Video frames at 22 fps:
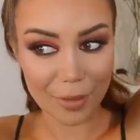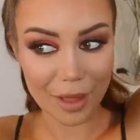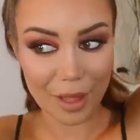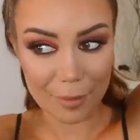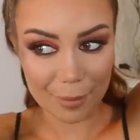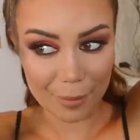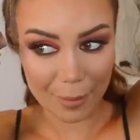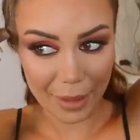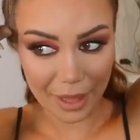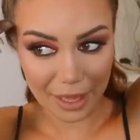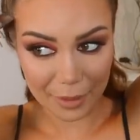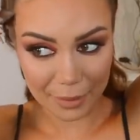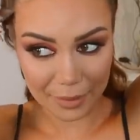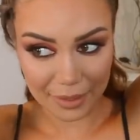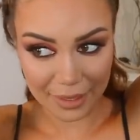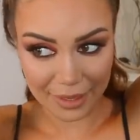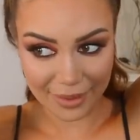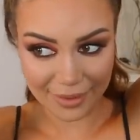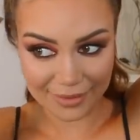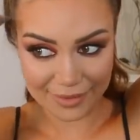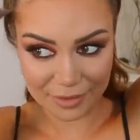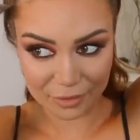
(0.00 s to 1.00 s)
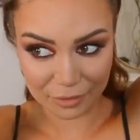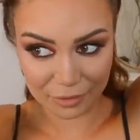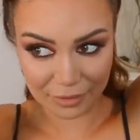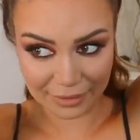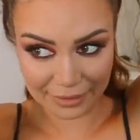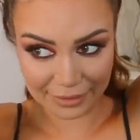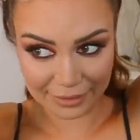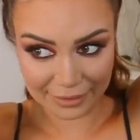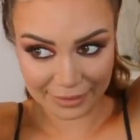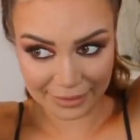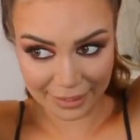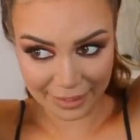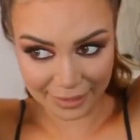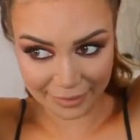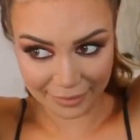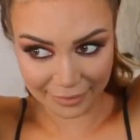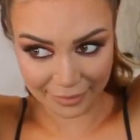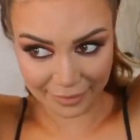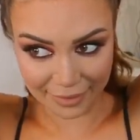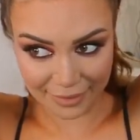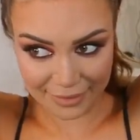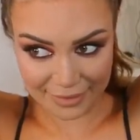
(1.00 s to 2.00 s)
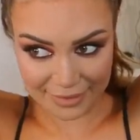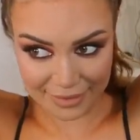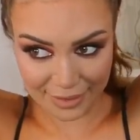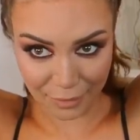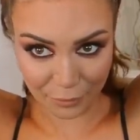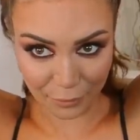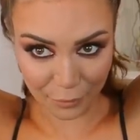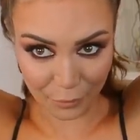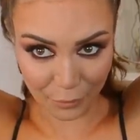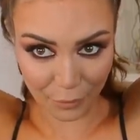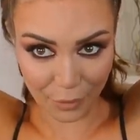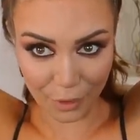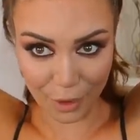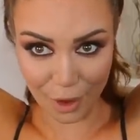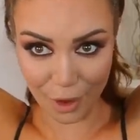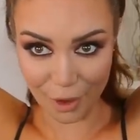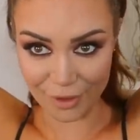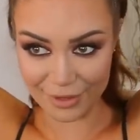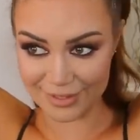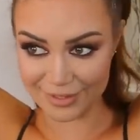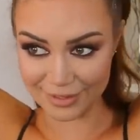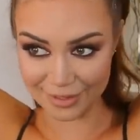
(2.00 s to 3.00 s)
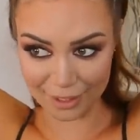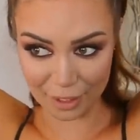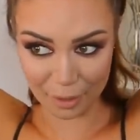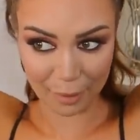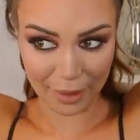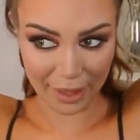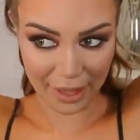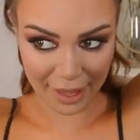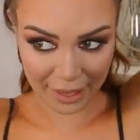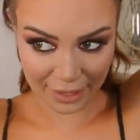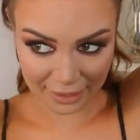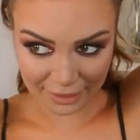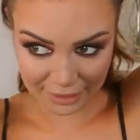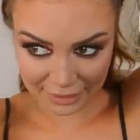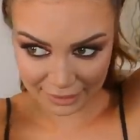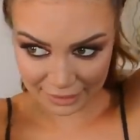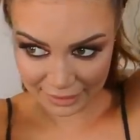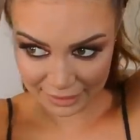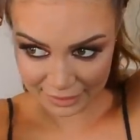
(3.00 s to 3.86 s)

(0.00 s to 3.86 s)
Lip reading: my baby hairs are relentless. They will not slick back.